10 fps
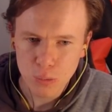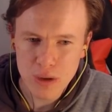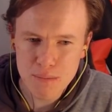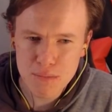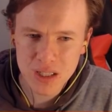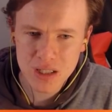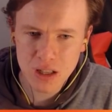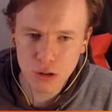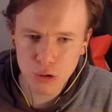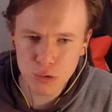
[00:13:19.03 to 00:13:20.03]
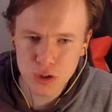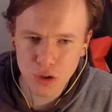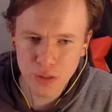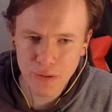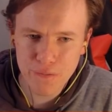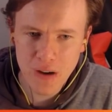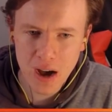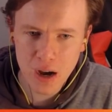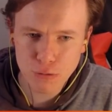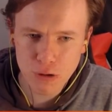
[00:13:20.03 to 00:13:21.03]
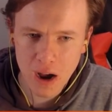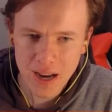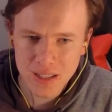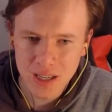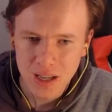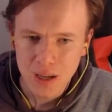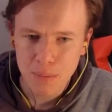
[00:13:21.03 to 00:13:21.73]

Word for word: We miss the loons on the far right.